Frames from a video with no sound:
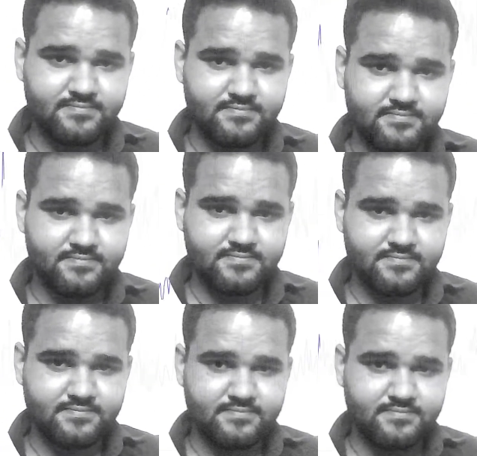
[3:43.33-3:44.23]

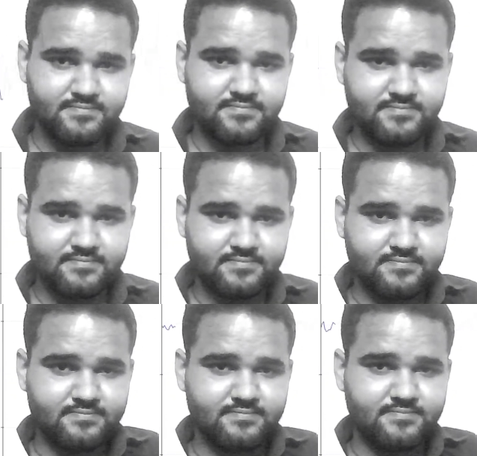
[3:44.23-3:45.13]

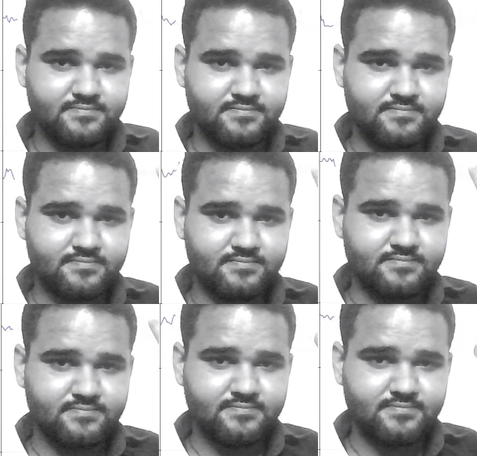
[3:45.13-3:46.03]

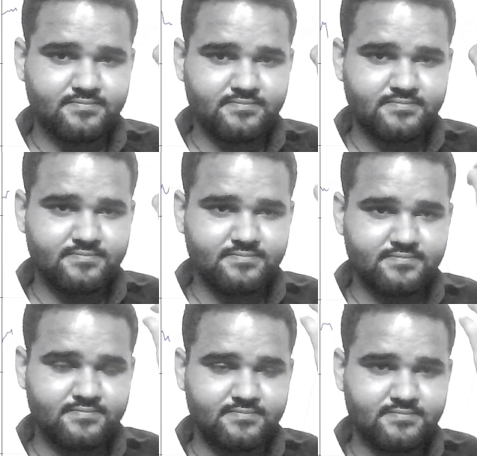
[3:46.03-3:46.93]

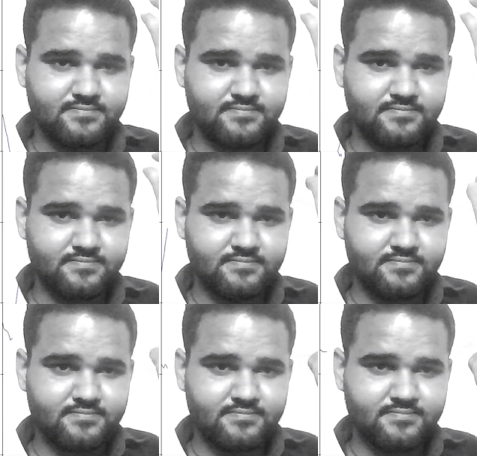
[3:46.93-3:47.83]

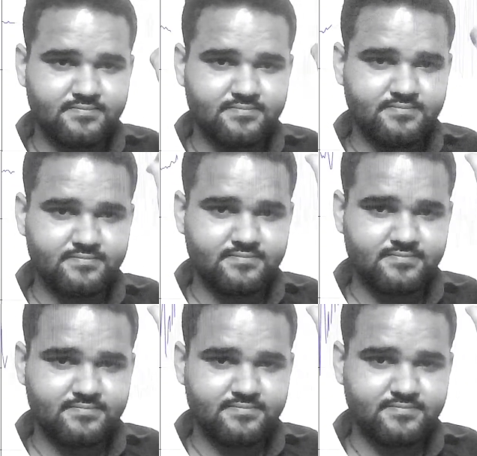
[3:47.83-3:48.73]

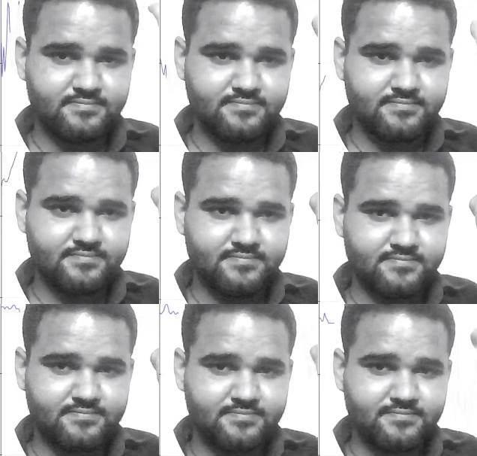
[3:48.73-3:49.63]

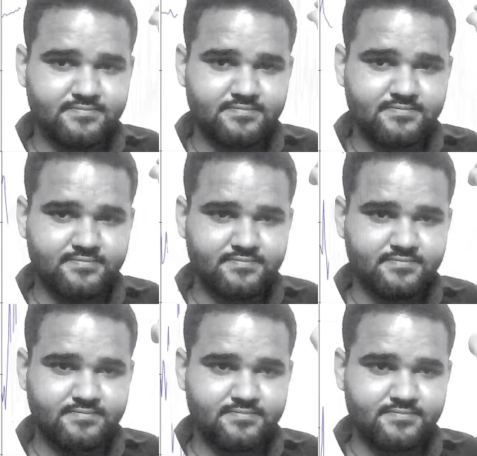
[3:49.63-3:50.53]

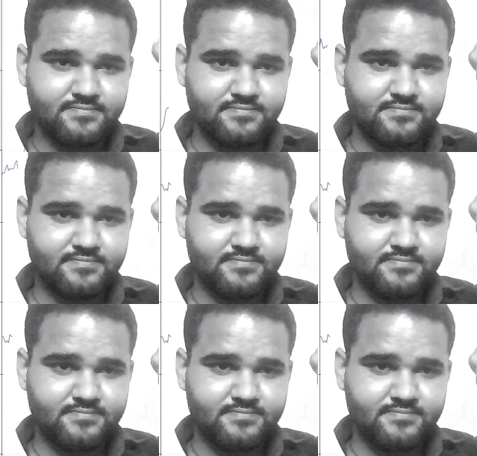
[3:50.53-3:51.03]
(no one is talking)